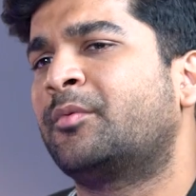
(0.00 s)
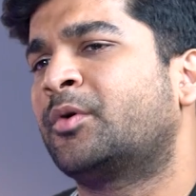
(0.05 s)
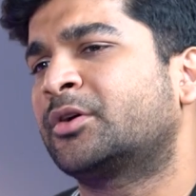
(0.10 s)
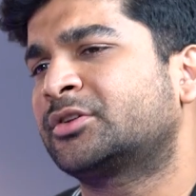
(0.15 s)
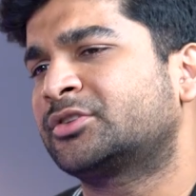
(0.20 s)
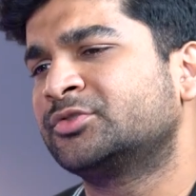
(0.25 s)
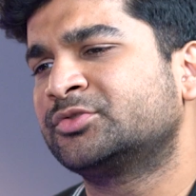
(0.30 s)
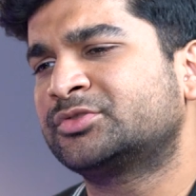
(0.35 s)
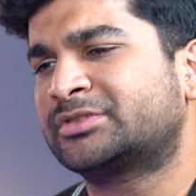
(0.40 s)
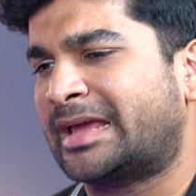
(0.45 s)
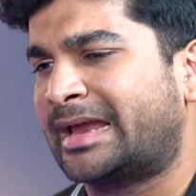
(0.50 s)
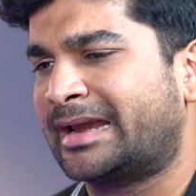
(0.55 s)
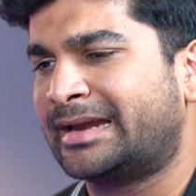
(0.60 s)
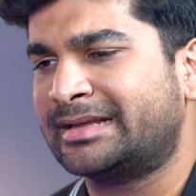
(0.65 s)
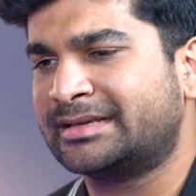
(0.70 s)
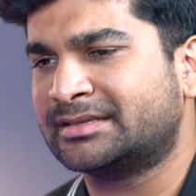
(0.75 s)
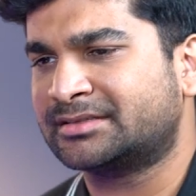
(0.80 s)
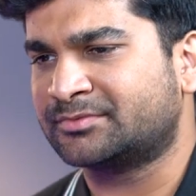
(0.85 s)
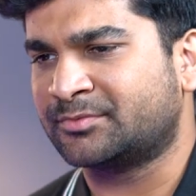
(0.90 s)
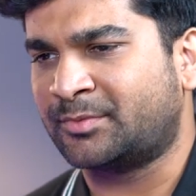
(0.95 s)
what you
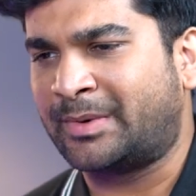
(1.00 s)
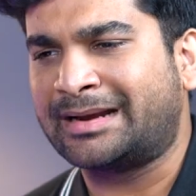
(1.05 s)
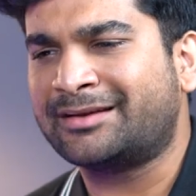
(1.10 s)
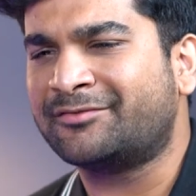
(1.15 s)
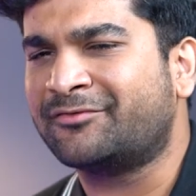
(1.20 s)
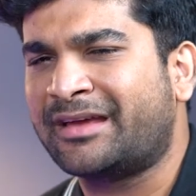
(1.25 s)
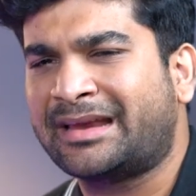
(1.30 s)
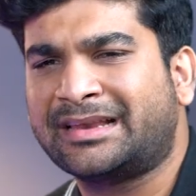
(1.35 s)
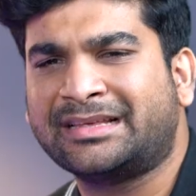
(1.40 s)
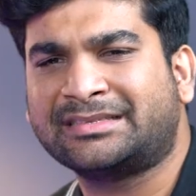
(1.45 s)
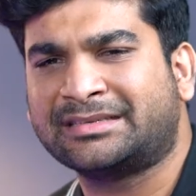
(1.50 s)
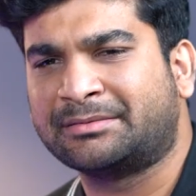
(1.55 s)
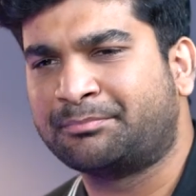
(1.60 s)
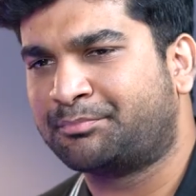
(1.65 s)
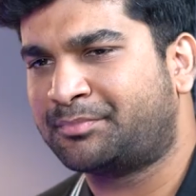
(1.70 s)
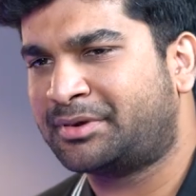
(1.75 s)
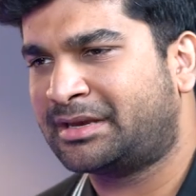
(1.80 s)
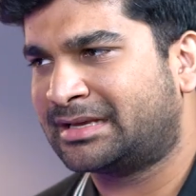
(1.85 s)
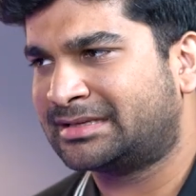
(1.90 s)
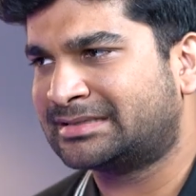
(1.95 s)
said is one very
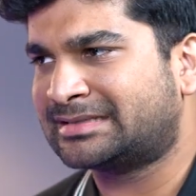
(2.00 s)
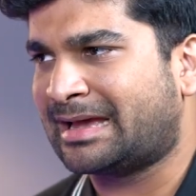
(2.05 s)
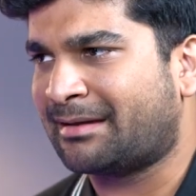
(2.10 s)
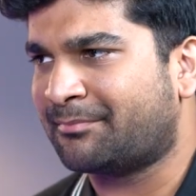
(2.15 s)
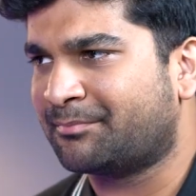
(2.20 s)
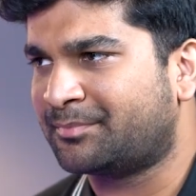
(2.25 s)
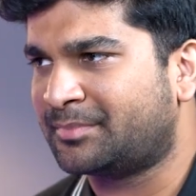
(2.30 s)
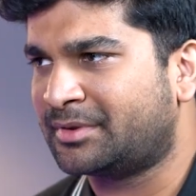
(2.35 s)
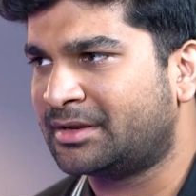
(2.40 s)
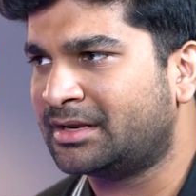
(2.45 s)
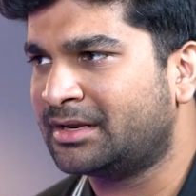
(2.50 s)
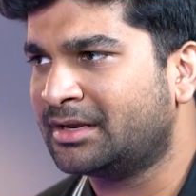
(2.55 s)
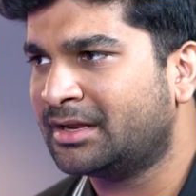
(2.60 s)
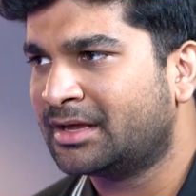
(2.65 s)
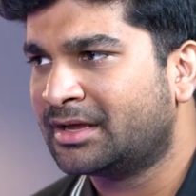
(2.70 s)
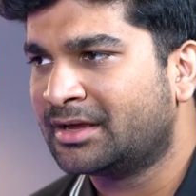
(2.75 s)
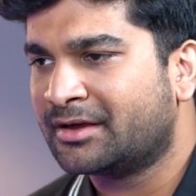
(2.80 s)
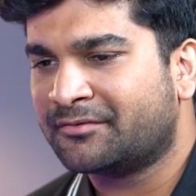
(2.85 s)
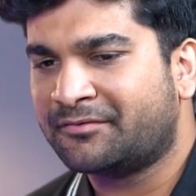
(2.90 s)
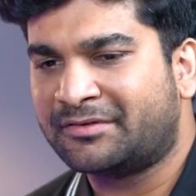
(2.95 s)
simple example,
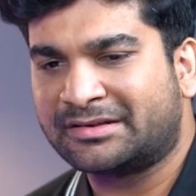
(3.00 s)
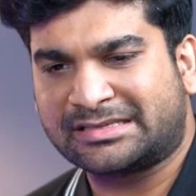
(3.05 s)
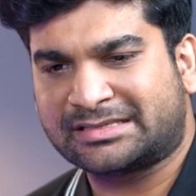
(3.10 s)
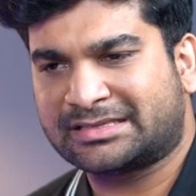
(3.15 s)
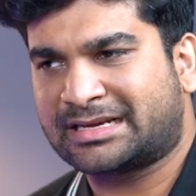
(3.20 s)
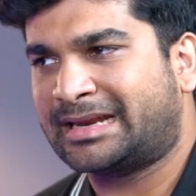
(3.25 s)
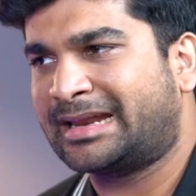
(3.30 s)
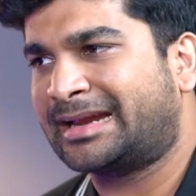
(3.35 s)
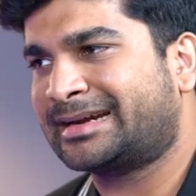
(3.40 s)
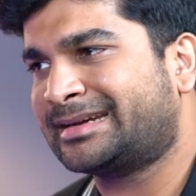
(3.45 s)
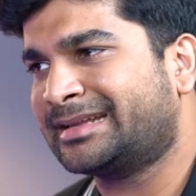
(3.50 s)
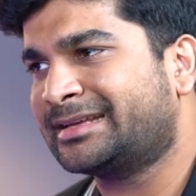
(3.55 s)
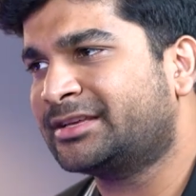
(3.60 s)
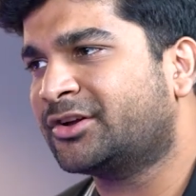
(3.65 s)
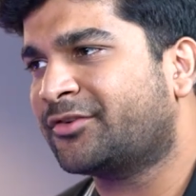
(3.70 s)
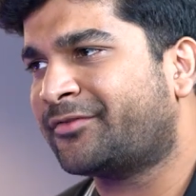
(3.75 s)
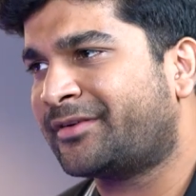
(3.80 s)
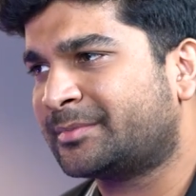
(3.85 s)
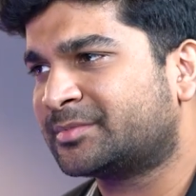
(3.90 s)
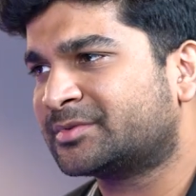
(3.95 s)
which is connecting
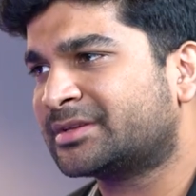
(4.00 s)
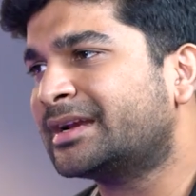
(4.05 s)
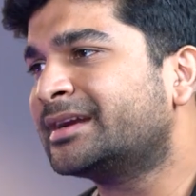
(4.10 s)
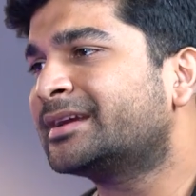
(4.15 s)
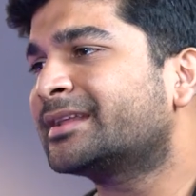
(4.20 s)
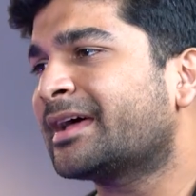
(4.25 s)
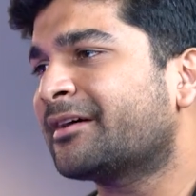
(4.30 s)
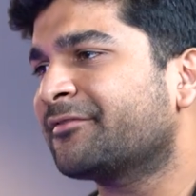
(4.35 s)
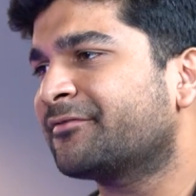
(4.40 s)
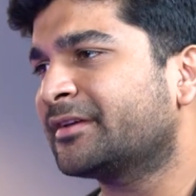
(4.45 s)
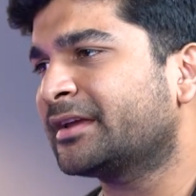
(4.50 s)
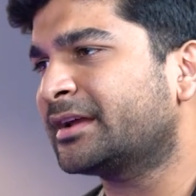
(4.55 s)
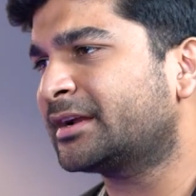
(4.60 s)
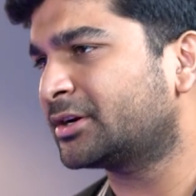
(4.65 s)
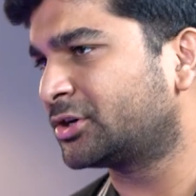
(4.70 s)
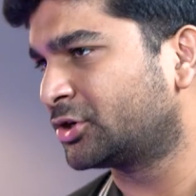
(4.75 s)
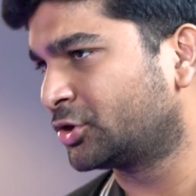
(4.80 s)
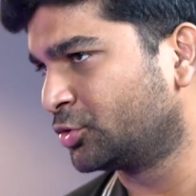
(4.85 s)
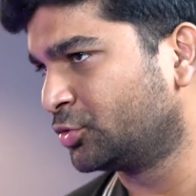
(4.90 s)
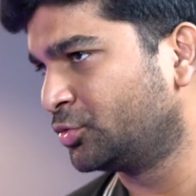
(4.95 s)
your website
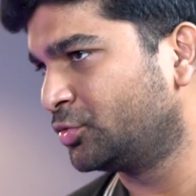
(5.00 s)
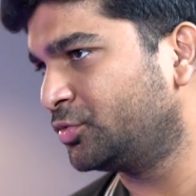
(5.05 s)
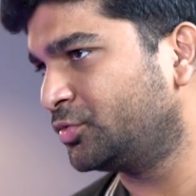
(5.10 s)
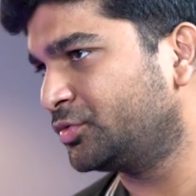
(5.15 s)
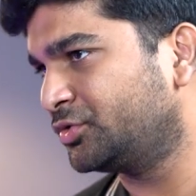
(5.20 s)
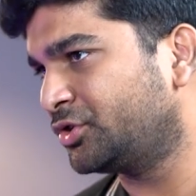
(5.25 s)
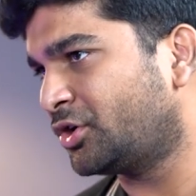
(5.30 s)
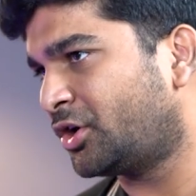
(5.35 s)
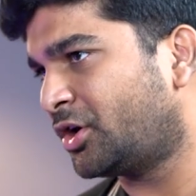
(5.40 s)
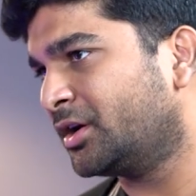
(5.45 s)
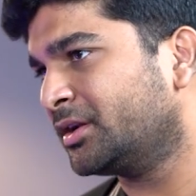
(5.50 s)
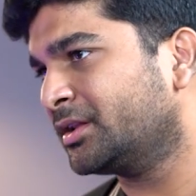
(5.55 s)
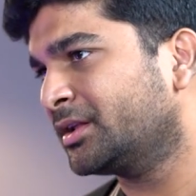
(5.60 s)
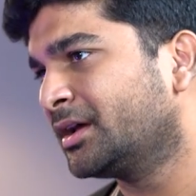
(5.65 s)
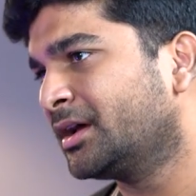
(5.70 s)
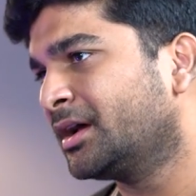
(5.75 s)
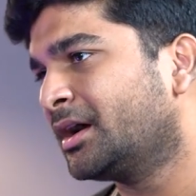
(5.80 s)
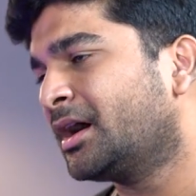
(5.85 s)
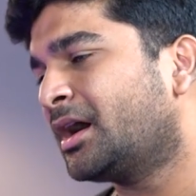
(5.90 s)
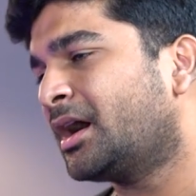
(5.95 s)
traffic to your
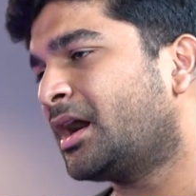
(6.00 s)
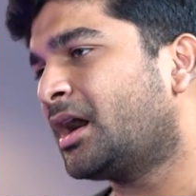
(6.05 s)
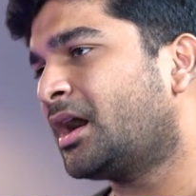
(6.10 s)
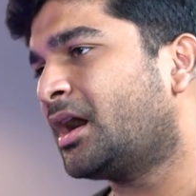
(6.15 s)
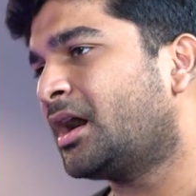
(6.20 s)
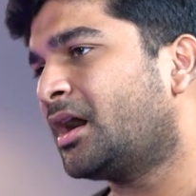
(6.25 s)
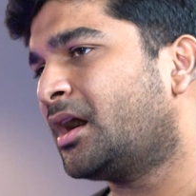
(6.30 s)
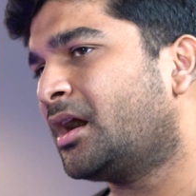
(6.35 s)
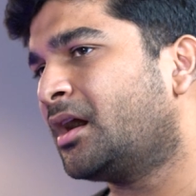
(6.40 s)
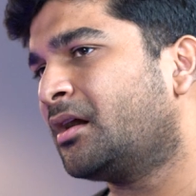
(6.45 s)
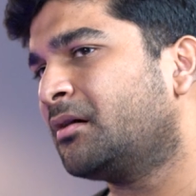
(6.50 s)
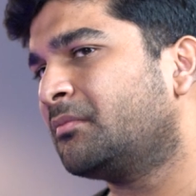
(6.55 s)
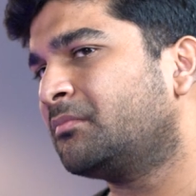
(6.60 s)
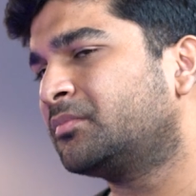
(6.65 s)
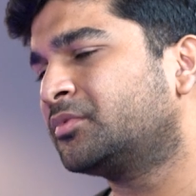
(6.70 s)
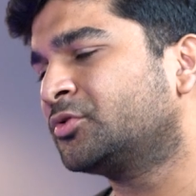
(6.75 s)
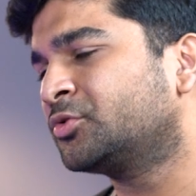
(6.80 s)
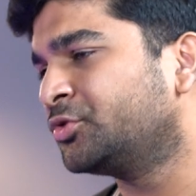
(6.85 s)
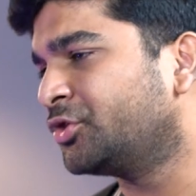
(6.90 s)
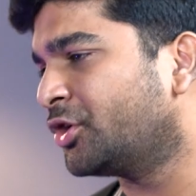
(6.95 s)

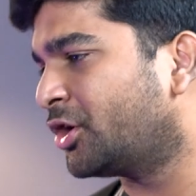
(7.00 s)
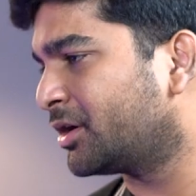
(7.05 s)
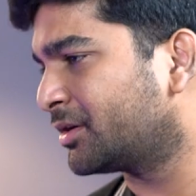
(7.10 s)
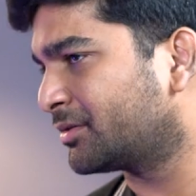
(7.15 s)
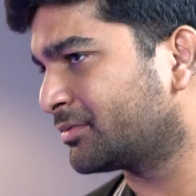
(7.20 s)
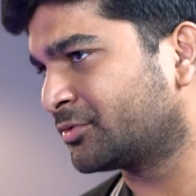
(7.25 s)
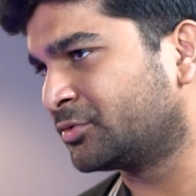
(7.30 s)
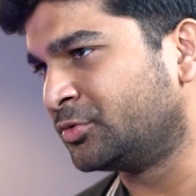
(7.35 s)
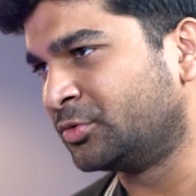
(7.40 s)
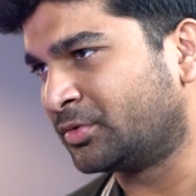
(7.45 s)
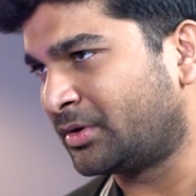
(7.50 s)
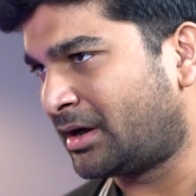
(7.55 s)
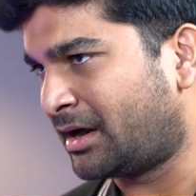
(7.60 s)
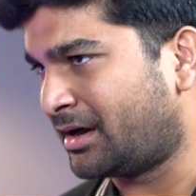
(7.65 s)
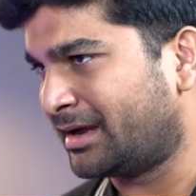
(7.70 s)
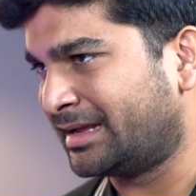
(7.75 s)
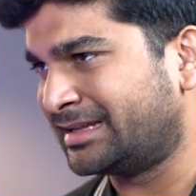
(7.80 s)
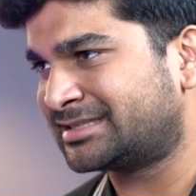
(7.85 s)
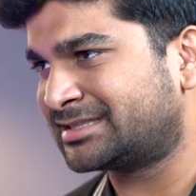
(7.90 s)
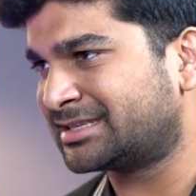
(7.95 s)

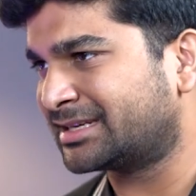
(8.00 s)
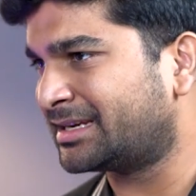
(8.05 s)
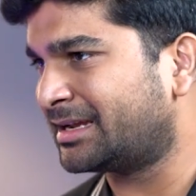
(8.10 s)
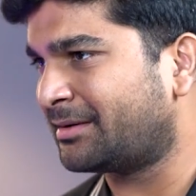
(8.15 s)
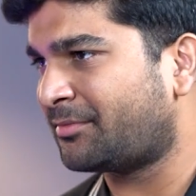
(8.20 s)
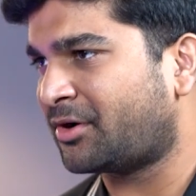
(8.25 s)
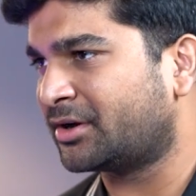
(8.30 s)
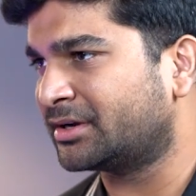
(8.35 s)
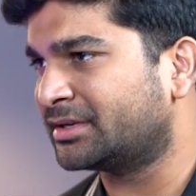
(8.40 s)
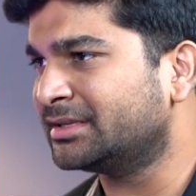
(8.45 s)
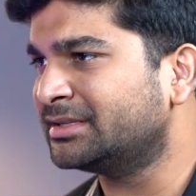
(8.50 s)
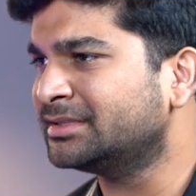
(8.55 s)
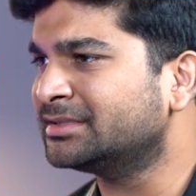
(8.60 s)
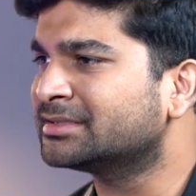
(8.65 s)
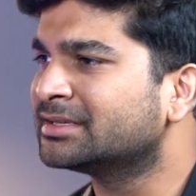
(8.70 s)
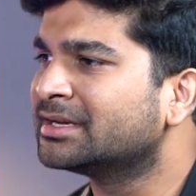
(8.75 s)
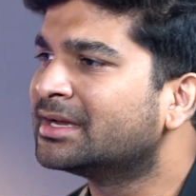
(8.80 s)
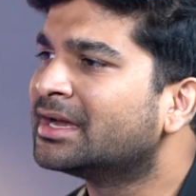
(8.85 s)
Instagram audience.